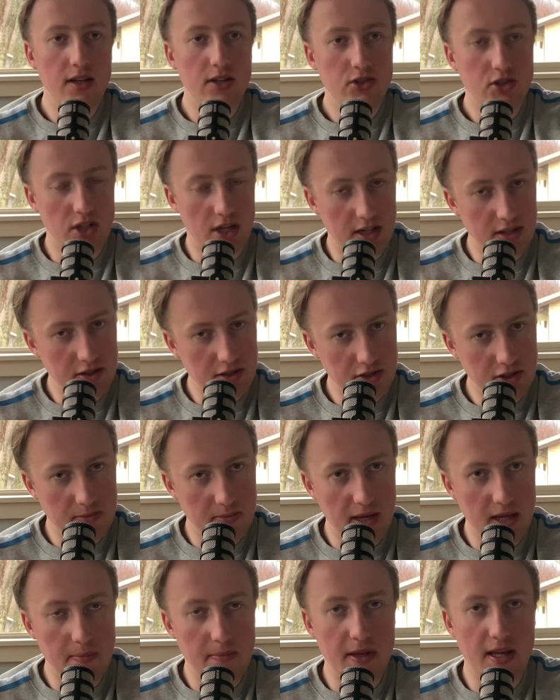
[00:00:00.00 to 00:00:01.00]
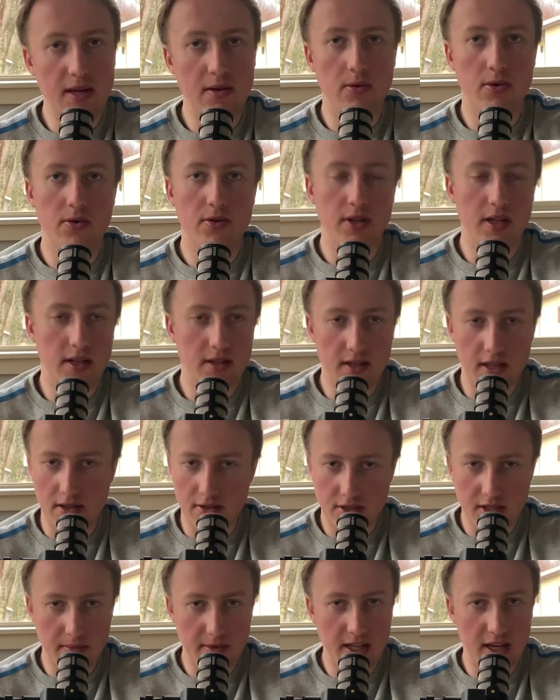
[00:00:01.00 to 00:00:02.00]
Chargers maybe who are you know
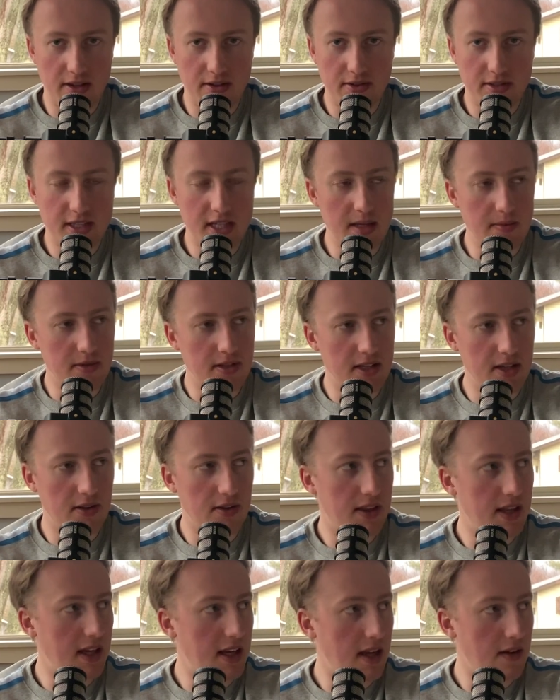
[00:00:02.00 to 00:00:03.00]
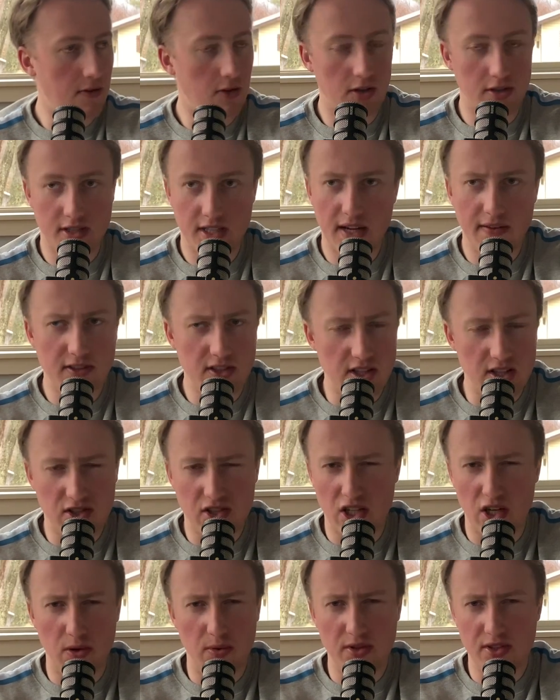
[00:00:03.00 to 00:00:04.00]
some of the other teams that they were thinking. Of course, San
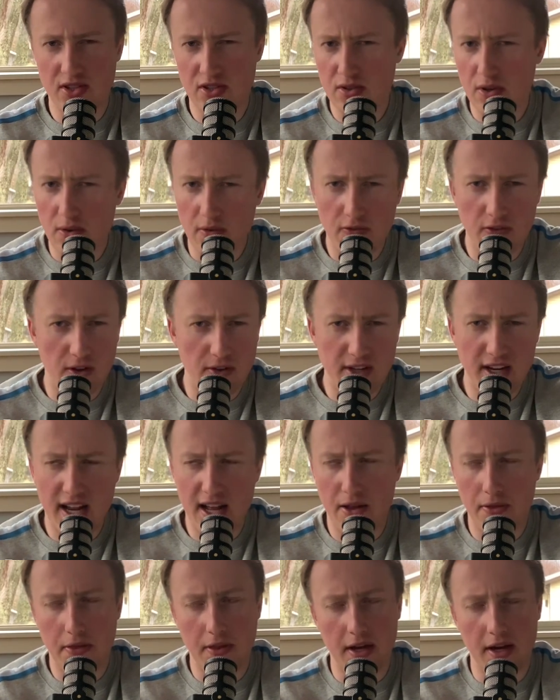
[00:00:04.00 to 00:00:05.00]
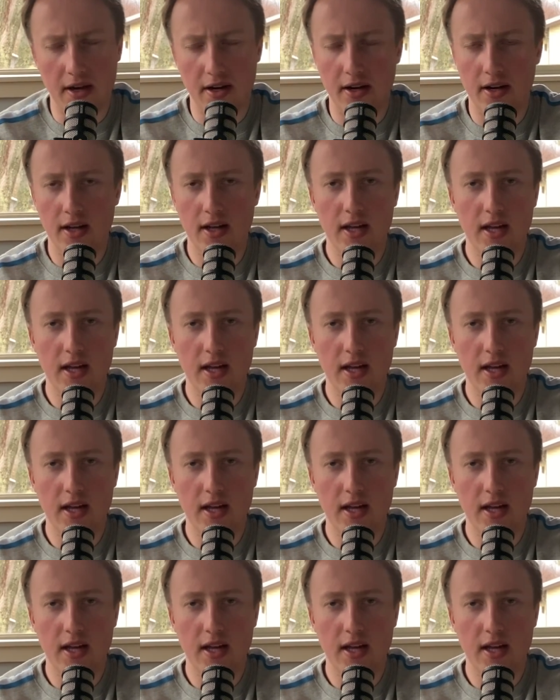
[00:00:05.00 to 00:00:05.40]
Francisco was floated out there.